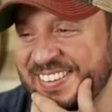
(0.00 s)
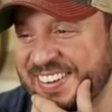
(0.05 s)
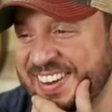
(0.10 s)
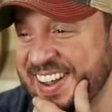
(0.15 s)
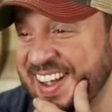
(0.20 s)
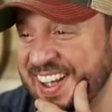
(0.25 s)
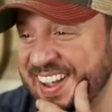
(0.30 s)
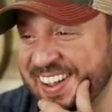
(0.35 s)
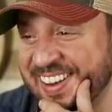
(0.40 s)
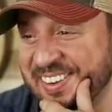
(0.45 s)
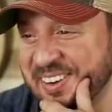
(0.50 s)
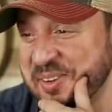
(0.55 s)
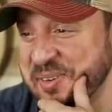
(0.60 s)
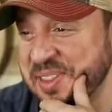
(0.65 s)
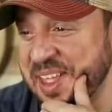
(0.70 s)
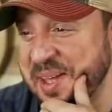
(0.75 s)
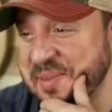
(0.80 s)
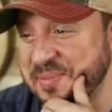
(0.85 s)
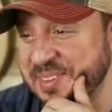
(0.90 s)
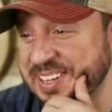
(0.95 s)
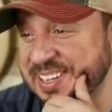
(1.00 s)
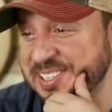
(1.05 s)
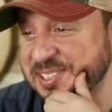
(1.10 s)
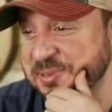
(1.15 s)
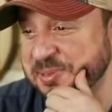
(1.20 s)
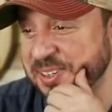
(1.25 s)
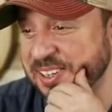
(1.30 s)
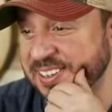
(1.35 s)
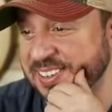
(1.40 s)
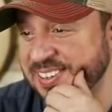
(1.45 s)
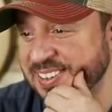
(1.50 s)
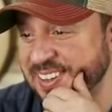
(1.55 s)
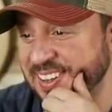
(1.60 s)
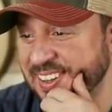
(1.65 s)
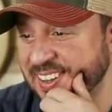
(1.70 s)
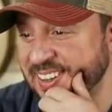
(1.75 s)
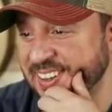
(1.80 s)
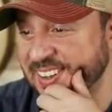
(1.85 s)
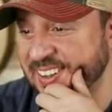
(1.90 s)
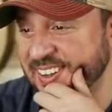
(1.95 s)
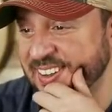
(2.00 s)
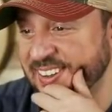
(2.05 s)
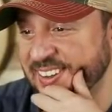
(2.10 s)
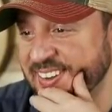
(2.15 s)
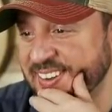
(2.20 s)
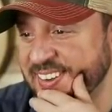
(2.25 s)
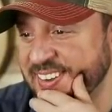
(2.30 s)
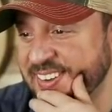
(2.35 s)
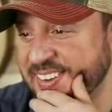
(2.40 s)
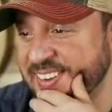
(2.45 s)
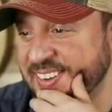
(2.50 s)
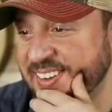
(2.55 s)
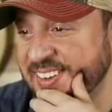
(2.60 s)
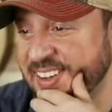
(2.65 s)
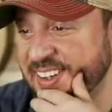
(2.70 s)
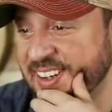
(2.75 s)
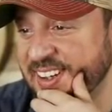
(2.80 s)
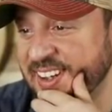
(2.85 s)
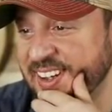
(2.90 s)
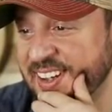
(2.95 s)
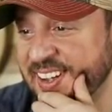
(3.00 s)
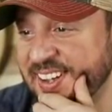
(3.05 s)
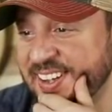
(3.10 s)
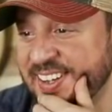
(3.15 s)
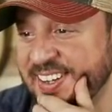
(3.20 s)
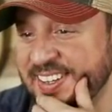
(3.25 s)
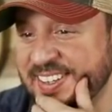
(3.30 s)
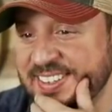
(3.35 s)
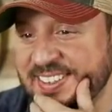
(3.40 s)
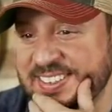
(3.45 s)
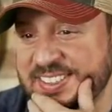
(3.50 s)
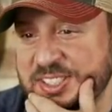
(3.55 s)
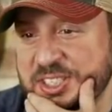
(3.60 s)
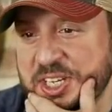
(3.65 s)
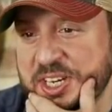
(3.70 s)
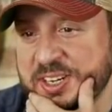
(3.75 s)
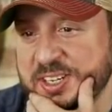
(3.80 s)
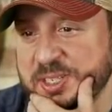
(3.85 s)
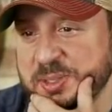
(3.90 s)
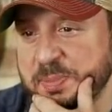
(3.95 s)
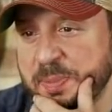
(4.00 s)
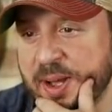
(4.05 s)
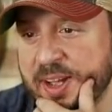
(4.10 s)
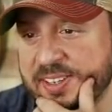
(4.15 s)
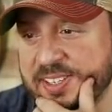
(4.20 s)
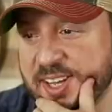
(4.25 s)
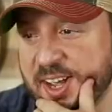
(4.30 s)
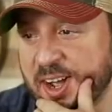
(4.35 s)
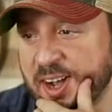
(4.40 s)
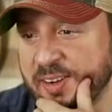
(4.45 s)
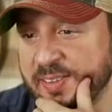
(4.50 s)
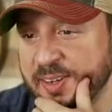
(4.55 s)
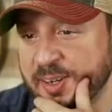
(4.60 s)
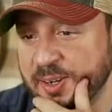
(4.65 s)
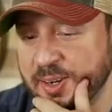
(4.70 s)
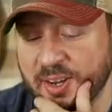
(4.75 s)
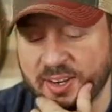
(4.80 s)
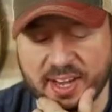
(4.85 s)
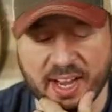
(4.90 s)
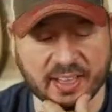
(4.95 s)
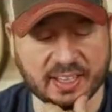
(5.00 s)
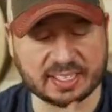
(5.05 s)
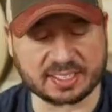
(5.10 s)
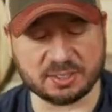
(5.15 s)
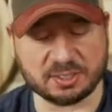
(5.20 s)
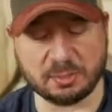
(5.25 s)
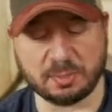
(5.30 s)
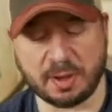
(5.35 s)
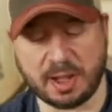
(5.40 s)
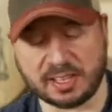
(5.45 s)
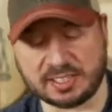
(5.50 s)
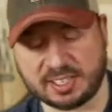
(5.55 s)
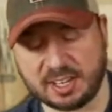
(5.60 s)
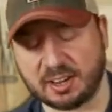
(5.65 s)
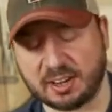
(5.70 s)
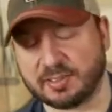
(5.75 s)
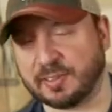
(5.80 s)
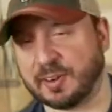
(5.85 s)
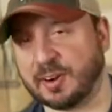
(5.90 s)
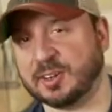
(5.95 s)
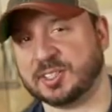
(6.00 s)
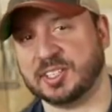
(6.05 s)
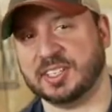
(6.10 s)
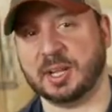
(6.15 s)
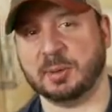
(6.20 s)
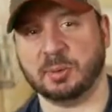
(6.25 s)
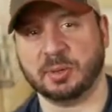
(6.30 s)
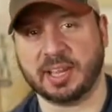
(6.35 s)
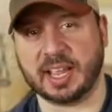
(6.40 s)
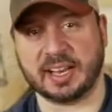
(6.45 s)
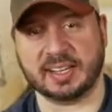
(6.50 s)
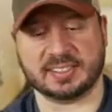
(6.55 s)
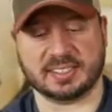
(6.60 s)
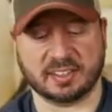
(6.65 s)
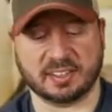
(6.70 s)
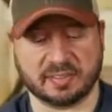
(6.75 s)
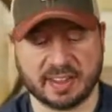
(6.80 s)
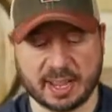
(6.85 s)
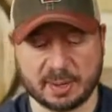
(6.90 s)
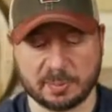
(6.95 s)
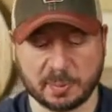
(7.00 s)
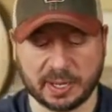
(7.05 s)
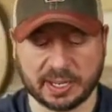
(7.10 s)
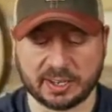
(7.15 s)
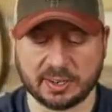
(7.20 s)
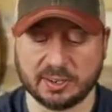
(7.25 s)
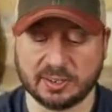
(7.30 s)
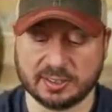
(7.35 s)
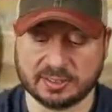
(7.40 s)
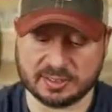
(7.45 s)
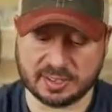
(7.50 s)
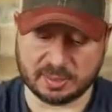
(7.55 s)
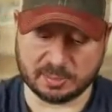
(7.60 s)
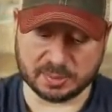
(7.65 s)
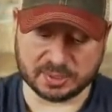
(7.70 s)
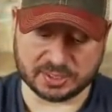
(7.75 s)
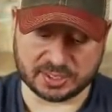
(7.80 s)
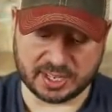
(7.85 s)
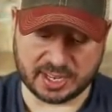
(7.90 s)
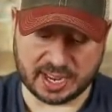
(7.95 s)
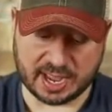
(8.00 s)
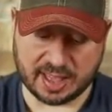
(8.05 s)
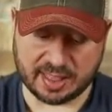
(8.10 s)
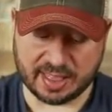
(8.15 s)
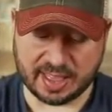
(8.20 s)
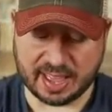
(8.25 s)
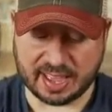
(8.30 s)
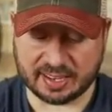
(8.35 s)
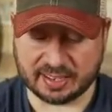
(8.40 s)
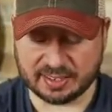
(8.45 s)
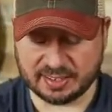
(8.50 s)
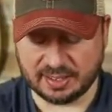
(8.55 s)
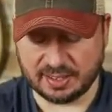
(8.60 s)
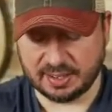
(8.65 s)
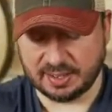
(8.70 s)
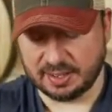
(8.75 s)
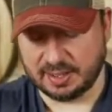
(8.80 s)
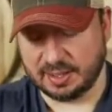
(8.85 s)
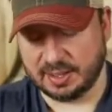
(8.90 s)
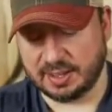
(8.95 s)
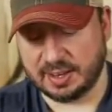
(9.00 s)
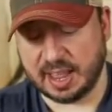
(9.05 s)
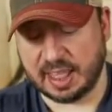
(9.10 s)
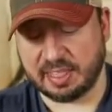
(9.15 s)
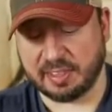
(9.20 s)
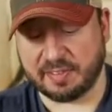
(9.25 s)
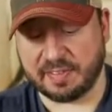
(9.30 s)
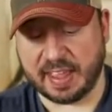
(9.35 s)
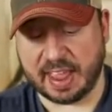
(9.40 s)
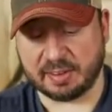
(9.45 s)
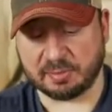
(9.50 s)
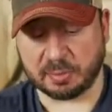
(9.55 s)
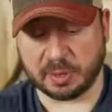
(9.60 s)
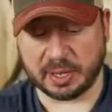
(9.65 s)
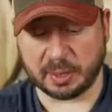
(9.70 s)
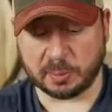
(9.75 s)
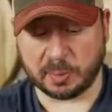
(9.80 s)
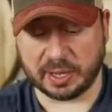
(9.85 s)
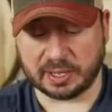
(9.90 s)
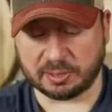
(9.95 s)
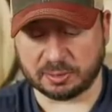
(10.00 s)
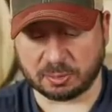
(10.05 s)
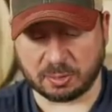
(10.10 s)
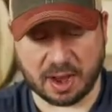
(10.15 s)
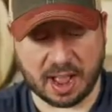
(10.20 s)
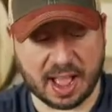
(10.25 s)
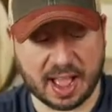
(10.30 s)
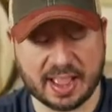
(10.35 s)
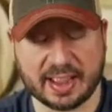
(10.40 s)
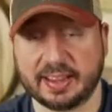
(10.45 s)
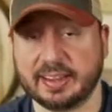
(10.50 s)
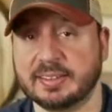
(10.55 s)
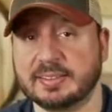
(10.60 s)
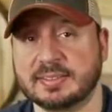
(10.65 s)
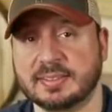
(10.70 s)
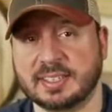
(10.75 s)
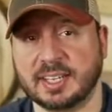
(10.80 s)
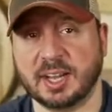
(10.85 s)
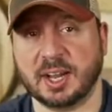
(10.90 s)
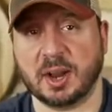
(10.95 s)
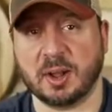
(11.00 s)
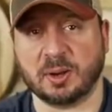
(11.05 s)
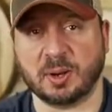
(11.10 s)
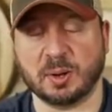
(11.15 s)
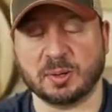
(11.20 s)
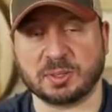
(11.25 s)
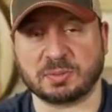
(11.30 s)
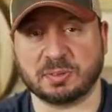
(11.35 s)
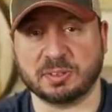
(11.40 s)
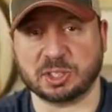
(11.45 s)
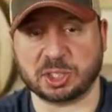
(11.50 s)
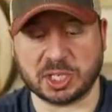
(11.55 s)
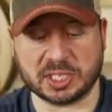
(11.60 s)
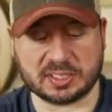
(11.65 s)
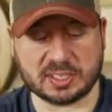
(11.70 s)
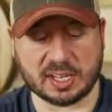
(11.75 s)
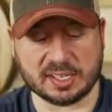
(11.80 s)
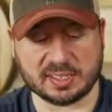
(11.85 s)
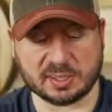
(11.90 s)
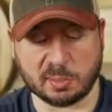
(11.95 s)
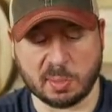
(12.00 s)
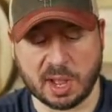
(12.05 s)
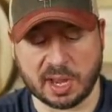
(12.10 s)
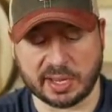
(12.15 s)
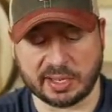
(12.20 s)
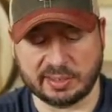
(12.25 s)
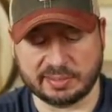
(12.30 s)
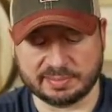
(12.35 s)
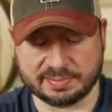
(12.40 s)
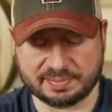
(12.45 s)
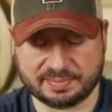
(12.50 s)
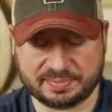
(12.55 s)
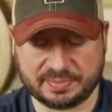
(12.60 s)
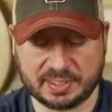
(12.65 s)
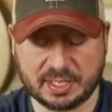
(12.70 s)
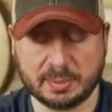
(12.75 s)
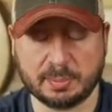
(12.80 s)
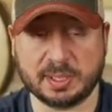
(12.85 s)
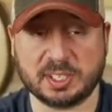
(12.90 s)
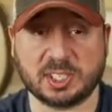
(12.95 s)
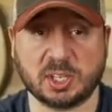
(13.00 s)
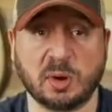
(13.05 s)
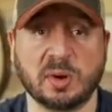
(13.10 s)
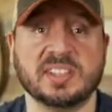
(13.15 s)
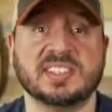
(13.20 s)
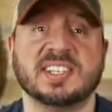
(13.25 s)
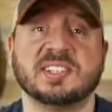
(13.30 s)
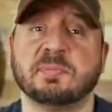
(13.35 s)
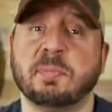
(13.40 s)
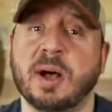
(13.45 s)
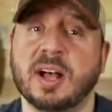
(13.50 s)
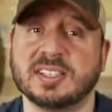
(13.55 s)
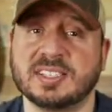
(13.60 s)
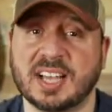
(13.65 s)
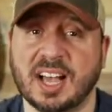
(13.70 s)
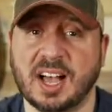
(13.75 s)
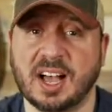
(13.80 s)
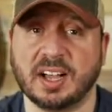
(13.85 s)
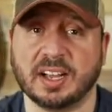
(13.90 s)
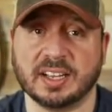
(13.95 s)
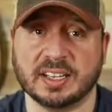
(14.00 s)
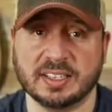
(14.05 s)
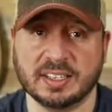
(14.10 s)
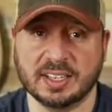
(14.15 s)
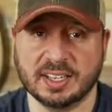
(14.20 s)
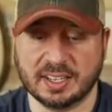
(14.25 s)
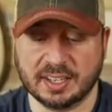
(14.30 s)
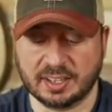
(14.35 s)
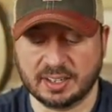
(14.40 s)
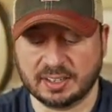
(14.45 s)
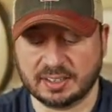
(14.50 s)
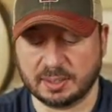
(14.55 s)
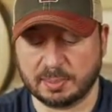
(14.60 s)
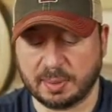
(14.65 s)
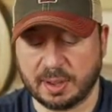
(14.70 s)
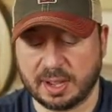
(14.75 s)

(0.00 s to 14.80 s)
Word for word: okay, I don't know what that means, but uh, cheers, Boss Hog, though. Okay, let's do Boss Hog first, and then we'll get into the Van Winkle, and we'll see how that. Now, the Van Winkle Rye, you know, goes for shit tons of money, but so does this Boss Hog. The